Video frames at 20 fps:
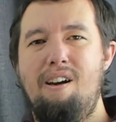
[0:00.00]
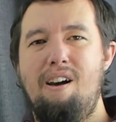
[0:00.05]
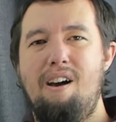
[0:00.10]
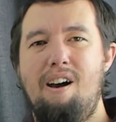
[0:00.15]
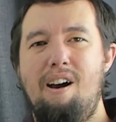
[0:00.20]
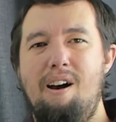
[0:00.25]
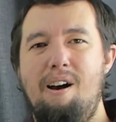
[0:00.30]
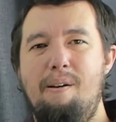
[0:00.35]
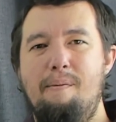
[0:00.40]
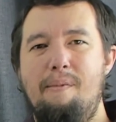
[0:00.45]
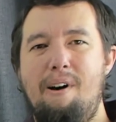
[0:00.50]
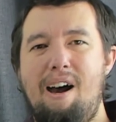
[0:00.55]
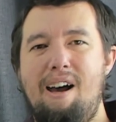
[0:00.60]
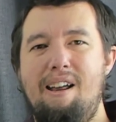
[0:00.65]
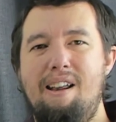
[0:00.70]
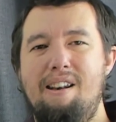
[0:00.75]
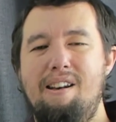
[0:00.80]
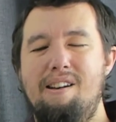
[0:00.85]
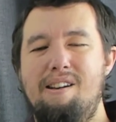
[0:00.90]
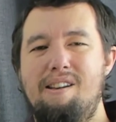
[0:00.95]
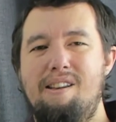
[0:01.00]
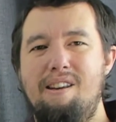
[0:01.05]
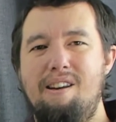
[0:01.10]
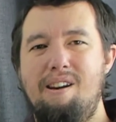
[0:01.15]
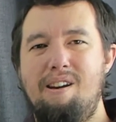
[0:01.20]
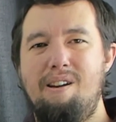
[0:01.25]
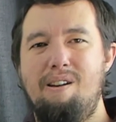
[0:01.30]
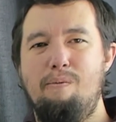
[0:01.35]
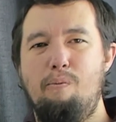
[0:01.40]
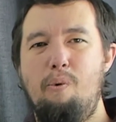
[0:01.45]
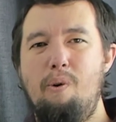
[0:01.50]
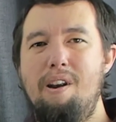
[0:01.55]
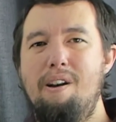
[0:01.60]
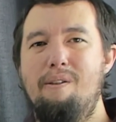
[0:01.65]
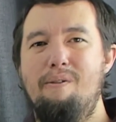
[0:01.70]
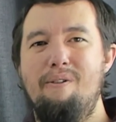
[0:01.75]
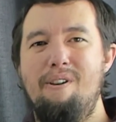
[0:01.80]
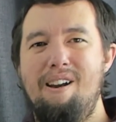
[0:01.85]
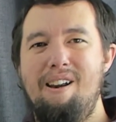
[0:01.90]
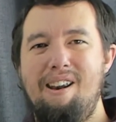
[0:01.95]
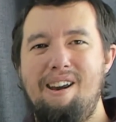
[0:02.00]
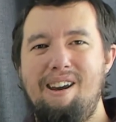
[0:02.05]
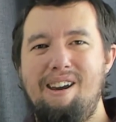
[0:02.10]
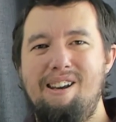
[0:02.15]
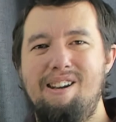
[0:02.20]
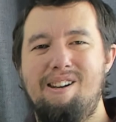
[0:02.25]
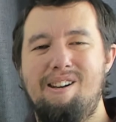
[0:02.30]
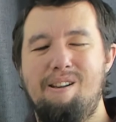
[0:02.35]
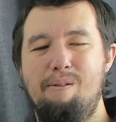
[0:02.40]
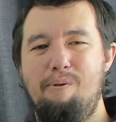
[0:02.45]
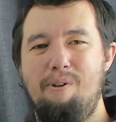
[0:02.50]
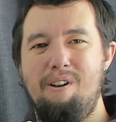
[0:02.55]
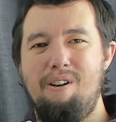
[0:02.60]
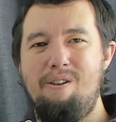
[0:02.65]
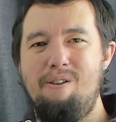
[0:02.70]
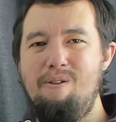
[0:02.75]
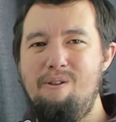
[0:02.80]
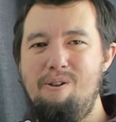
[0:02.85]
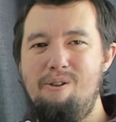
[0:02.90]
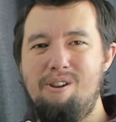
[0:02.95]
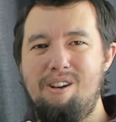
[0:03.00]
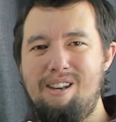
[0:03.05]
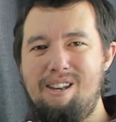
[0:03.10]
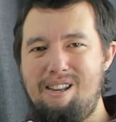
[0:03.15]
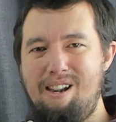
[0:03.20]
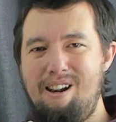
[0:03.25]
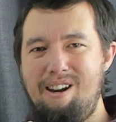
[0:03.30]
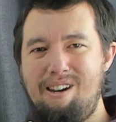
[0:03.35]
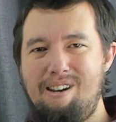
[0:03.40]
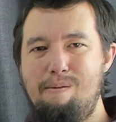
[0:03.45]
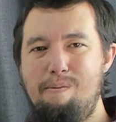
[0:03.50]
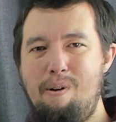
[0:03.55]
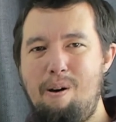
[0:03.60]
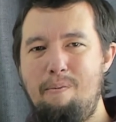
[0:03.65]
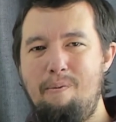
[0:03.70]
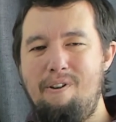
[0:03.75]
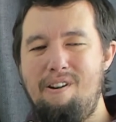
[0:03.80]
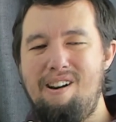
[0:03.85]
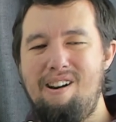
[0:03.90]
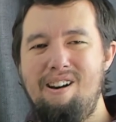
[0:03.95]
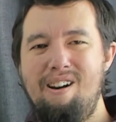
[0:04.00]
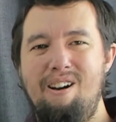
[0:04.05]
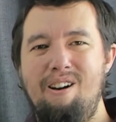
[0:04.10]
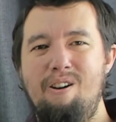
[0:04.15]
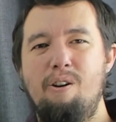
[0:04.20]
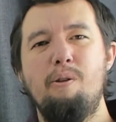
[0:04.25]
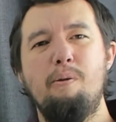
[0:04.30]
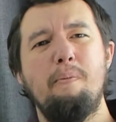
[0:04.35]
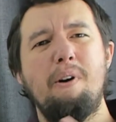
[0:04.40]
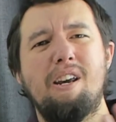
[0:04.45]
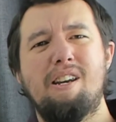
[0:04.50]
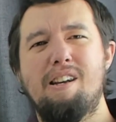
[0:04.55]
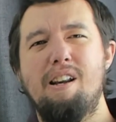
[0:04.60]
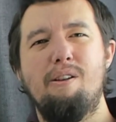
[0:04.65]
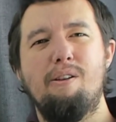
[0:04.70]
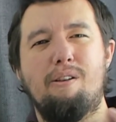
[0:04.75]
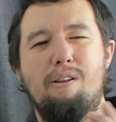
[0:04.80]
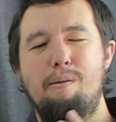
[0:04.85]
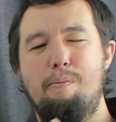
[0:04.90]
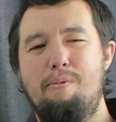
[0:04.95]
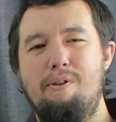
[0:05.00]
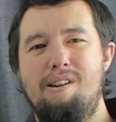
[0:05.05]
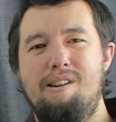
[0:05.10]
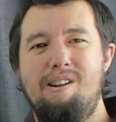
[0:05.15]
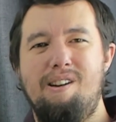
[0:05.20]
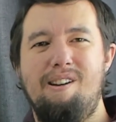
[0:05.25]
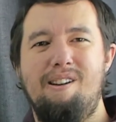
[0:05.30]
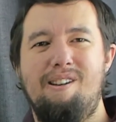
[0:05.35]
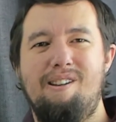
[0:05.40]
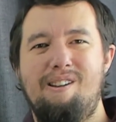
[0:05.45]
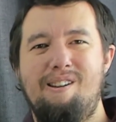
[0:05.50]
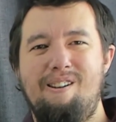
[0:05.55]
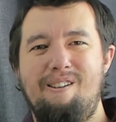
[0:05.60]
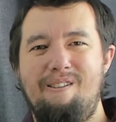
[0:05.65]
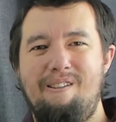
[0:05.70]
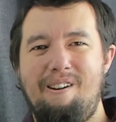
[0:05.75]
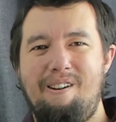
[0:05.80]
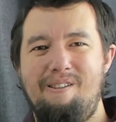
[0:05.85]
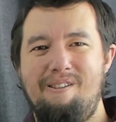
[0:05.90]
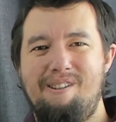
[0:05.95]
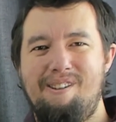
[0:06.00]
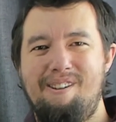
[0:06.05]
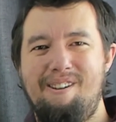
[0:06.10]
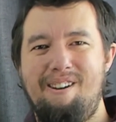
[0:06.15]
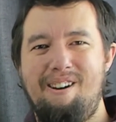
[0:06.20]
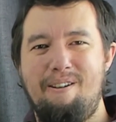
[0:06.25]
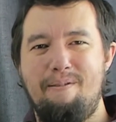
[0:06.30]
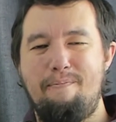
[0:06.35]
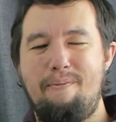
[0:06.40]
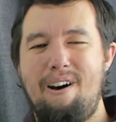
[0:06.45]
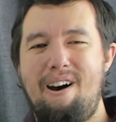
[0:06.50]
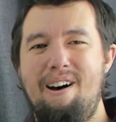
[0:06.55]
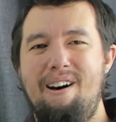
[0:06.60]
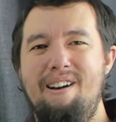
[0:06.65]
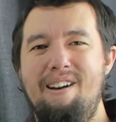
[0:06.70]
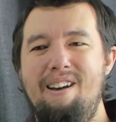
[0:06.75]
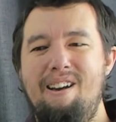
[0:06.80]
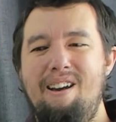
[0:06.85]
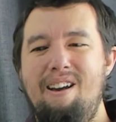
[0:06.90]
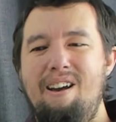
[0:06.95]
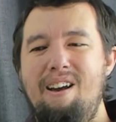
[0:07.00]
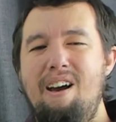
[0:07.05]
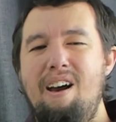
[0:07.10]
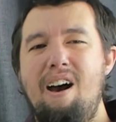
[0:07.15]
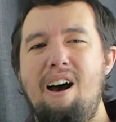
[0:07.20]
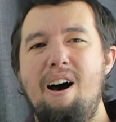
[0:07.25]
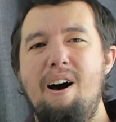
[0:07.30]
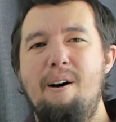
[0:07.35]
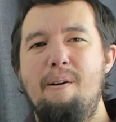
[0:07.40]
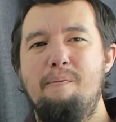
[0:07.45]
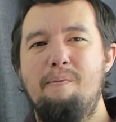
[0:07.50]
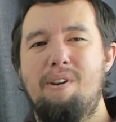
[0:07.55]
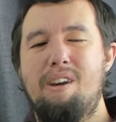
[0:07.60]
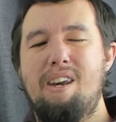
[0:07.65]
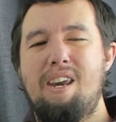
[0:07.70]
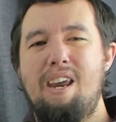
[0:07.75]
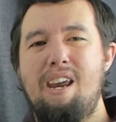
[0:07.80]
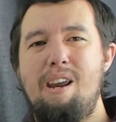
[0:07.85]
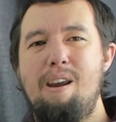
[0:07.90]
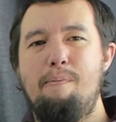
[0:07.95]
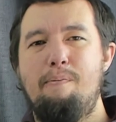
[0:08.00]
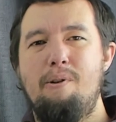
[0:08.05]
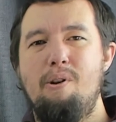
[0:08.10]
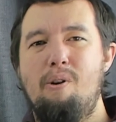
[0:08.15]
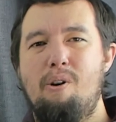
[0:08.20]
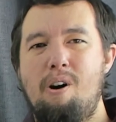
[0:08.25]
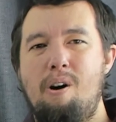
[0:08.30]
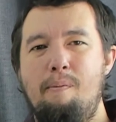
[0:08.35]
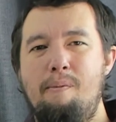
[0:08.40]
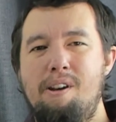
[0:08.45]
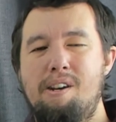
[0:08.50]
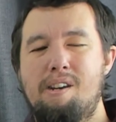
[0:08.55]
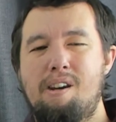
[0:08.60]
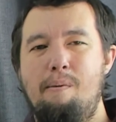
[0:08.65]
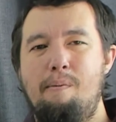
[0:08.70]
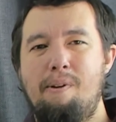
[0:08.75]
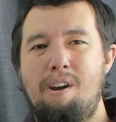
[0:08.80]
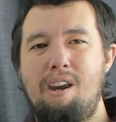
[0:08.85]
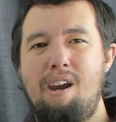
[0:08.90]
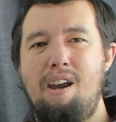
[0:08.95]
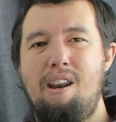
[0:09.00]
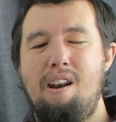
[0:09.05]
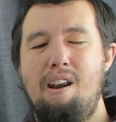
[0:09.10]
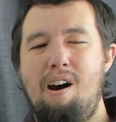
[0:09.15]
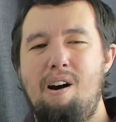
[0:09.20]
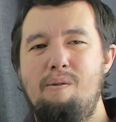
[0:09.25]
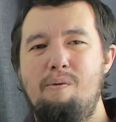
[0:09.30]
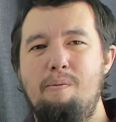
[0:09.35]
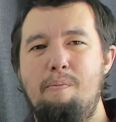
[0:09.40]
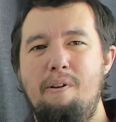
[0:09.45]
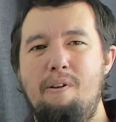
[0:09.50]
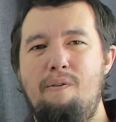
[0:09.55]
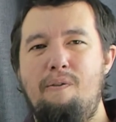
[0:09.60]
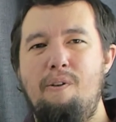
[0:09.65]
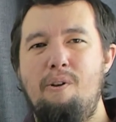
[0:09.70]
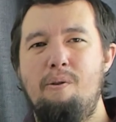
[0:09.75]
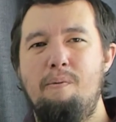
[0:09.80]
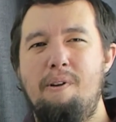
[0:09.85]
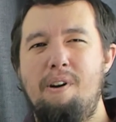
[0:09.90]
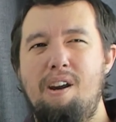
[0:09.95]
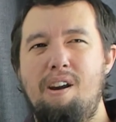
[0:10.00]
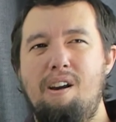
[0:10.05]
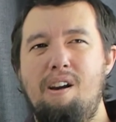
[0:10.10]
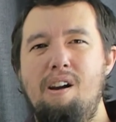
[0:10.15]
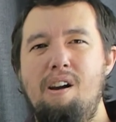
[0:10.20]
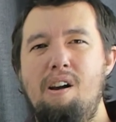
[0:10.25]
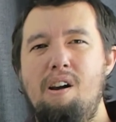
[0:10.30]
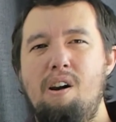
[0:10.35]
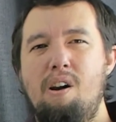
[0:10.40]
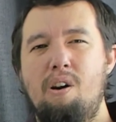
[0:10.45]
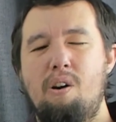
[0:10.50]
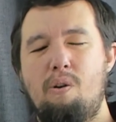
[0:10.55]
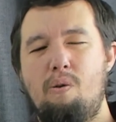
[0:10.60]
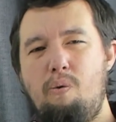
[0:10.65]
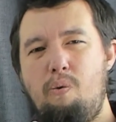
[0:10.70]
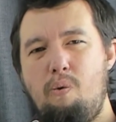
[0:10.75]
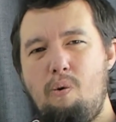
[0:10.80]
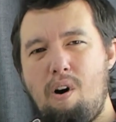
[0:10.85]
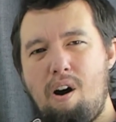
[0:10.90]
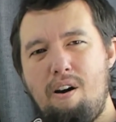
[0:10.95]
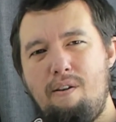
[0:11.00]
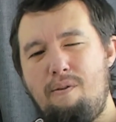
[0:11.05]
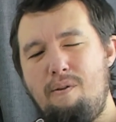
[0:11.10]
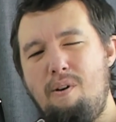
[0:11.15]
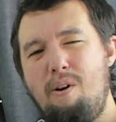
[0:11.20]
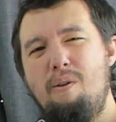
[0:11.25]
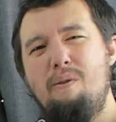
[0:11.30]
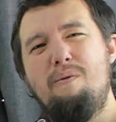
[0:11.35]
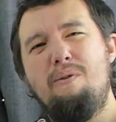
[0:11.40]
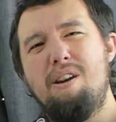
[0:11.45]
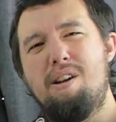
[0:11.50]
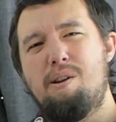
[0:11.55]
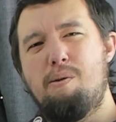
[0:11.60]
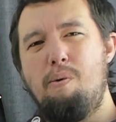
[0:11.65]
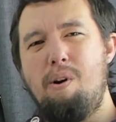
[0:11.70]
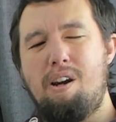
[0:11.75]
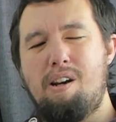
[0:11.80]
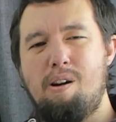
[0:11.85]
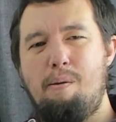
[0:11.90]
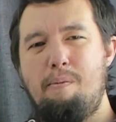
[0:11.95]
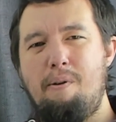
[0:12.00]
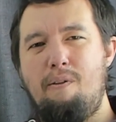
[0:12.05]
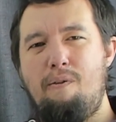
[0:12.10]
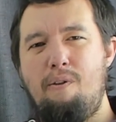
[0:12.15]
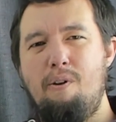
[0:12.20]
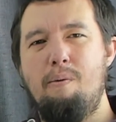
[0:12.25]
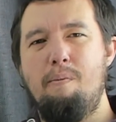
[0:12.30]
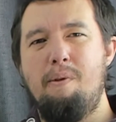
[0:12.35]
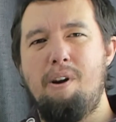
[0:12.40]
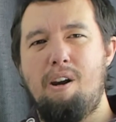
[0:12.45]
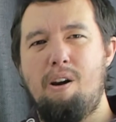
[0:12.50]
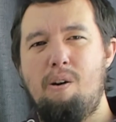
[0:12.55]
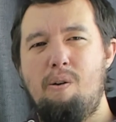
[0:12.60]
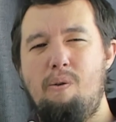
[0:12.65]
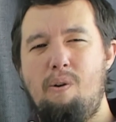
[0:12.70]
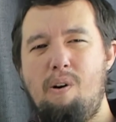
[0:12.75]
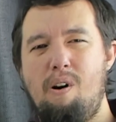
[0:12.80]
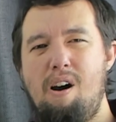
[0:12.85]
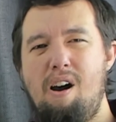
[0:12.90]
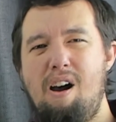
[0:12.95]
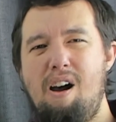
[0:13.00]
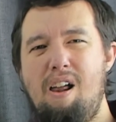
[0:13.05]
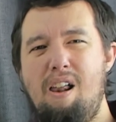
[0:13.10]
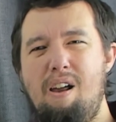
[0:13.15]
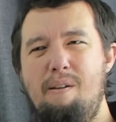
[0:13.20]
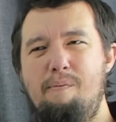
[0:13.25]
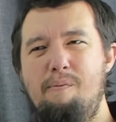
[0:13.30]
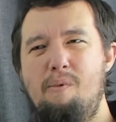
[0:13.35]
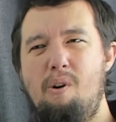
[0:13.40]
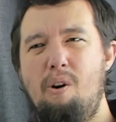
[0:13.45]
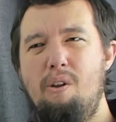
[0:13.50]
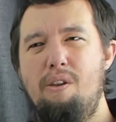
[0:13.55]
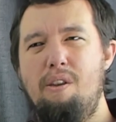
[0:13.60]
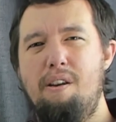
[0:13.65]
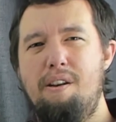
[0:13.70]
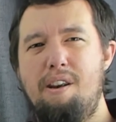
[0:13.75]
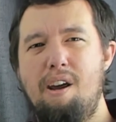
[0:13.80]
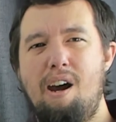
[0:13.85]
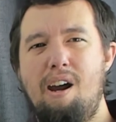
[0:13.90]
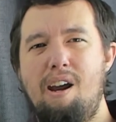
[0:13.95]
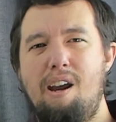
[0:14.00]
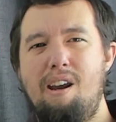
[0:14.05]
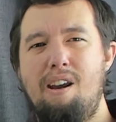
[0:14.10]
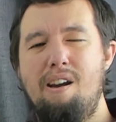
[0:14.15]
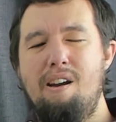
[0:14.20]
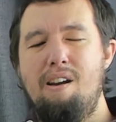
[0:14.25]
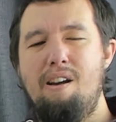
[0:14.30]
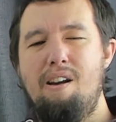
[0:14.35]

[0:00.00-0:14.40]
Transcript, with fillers: Um, and the winner really is the one who uses the least memory or makes it look the prettiest. Who knows? But um, keep your comments coming in. I will be filming quite. Oh, this week's I'll be filming um, on the day